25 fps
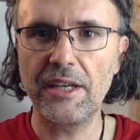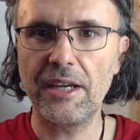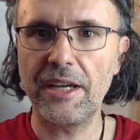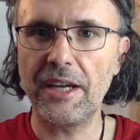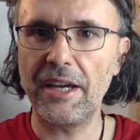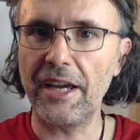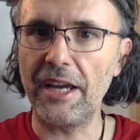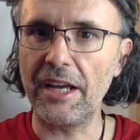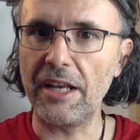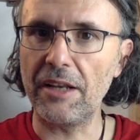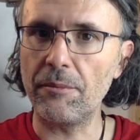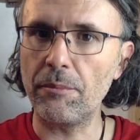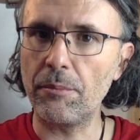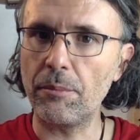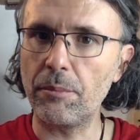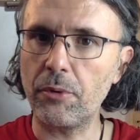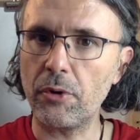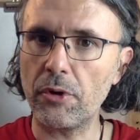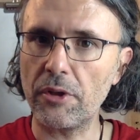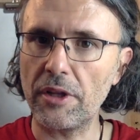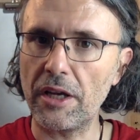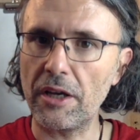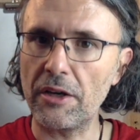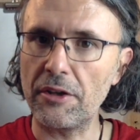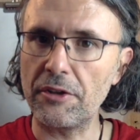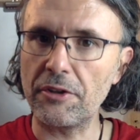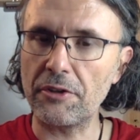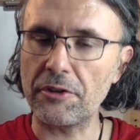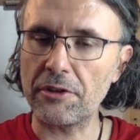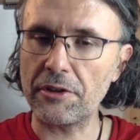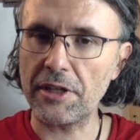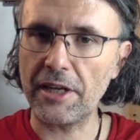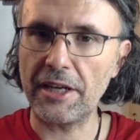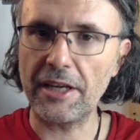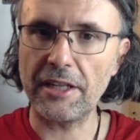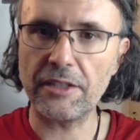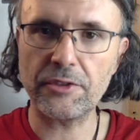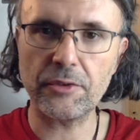and pull out your
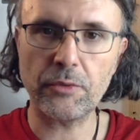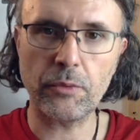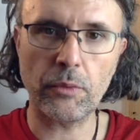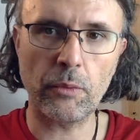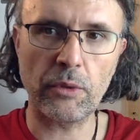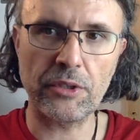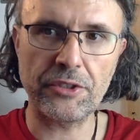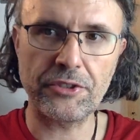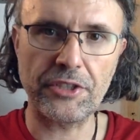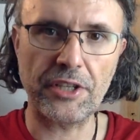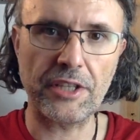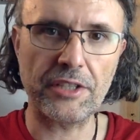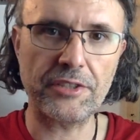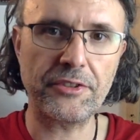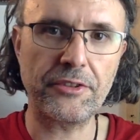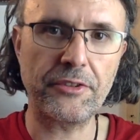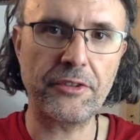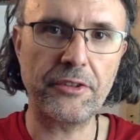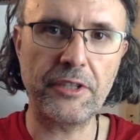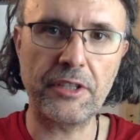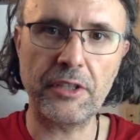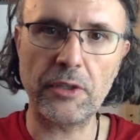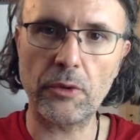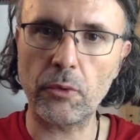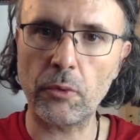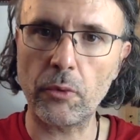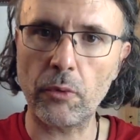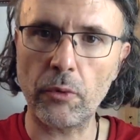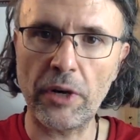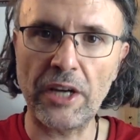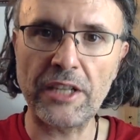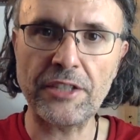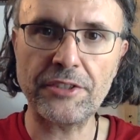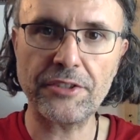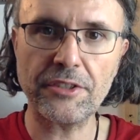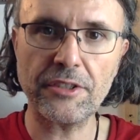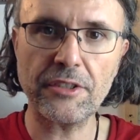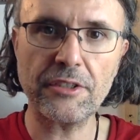lights with just the
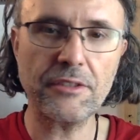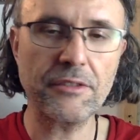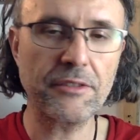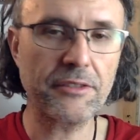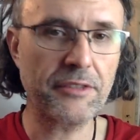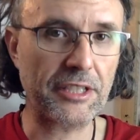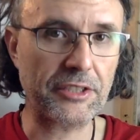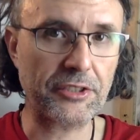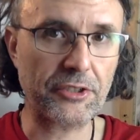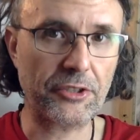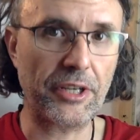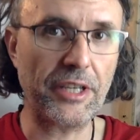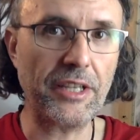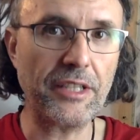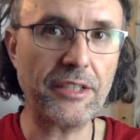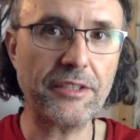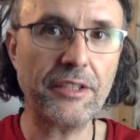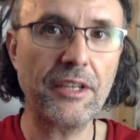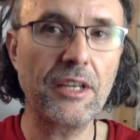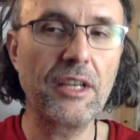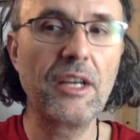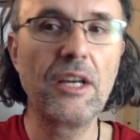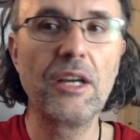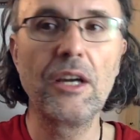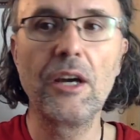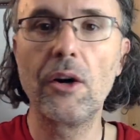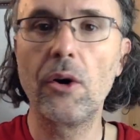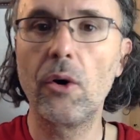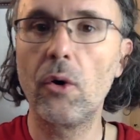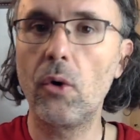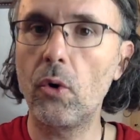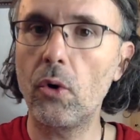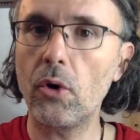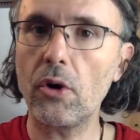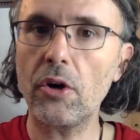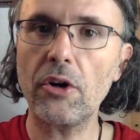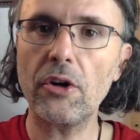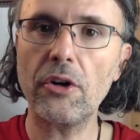eraser. That's great.
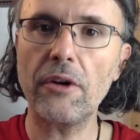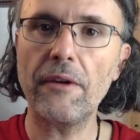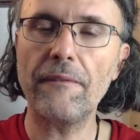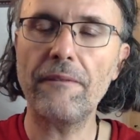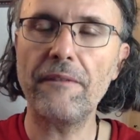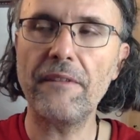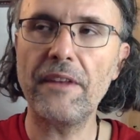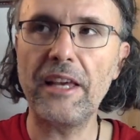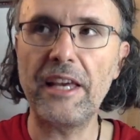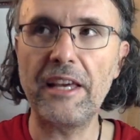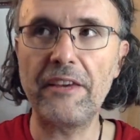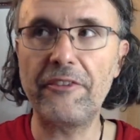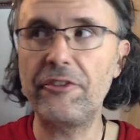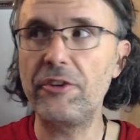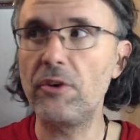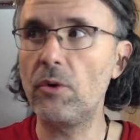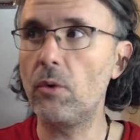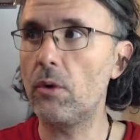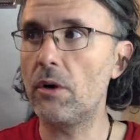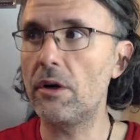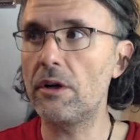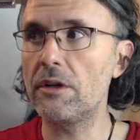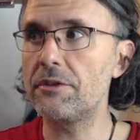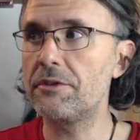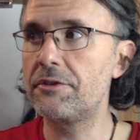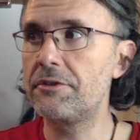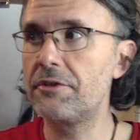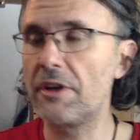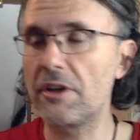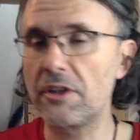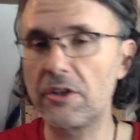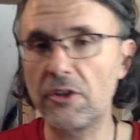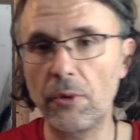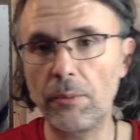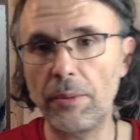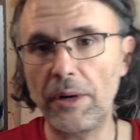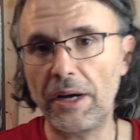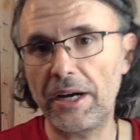Or if you want to
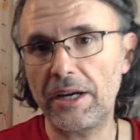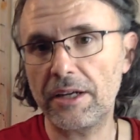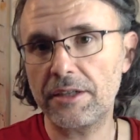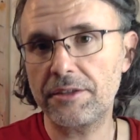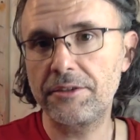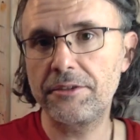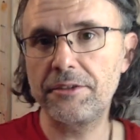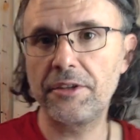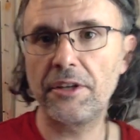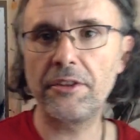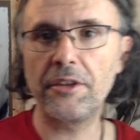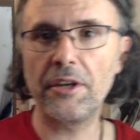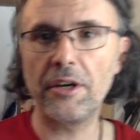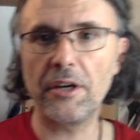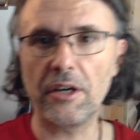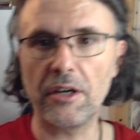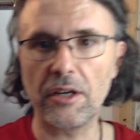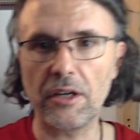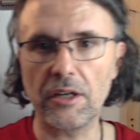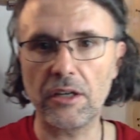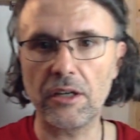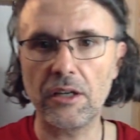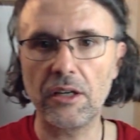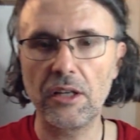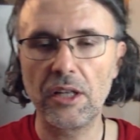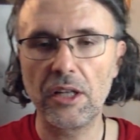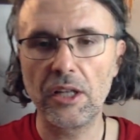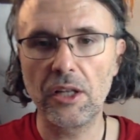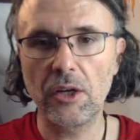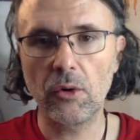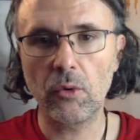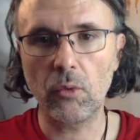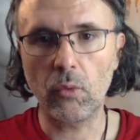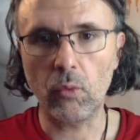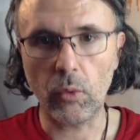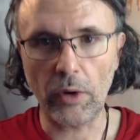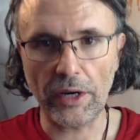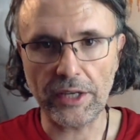go back to the
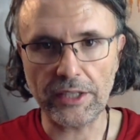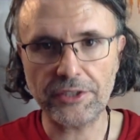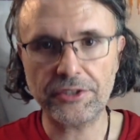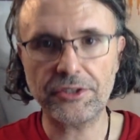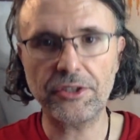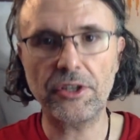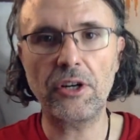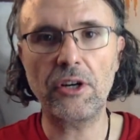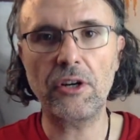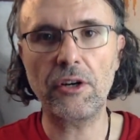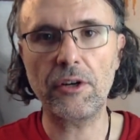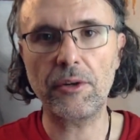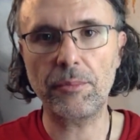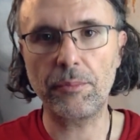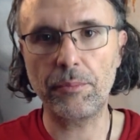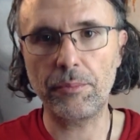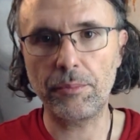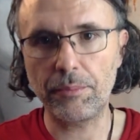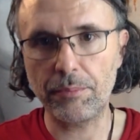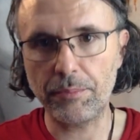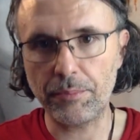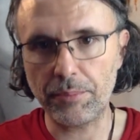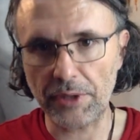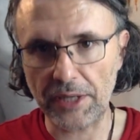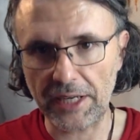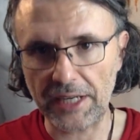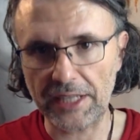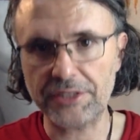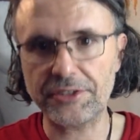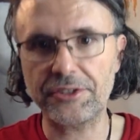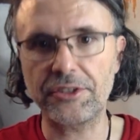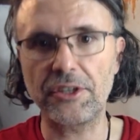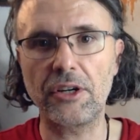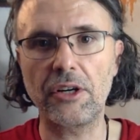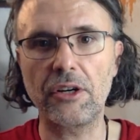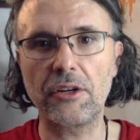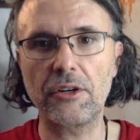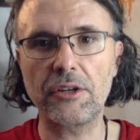white chalk, black
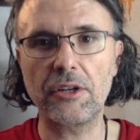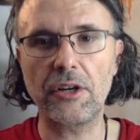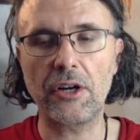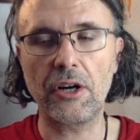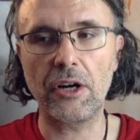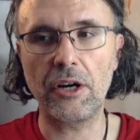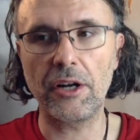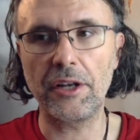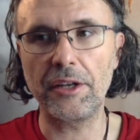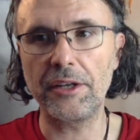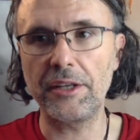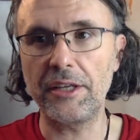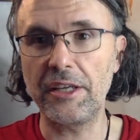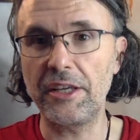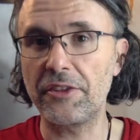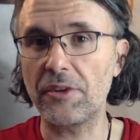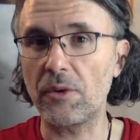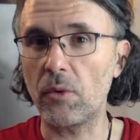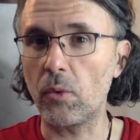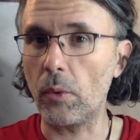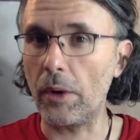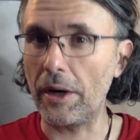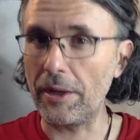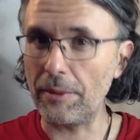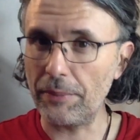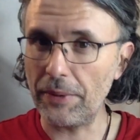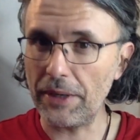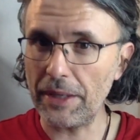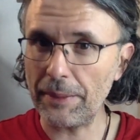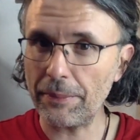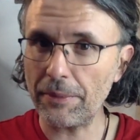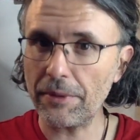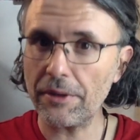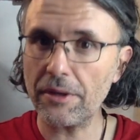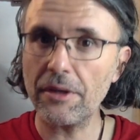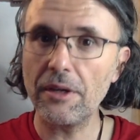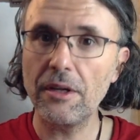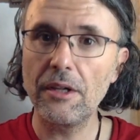chalk on either white
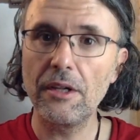paper